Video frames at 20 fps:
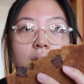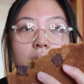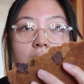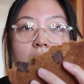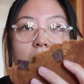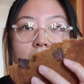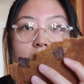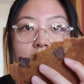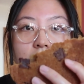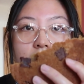
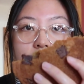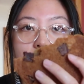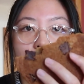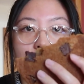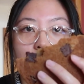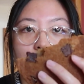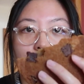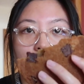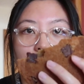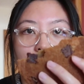Like this
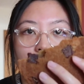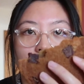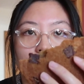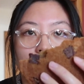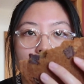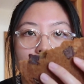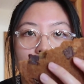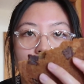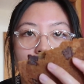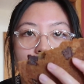cookie,
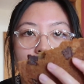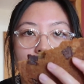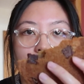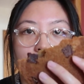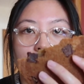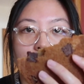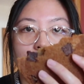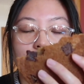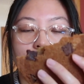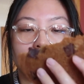
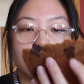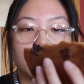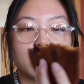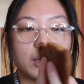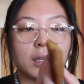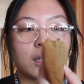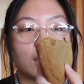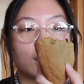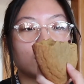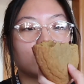oh
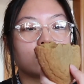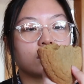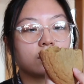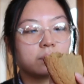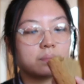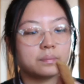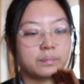my God.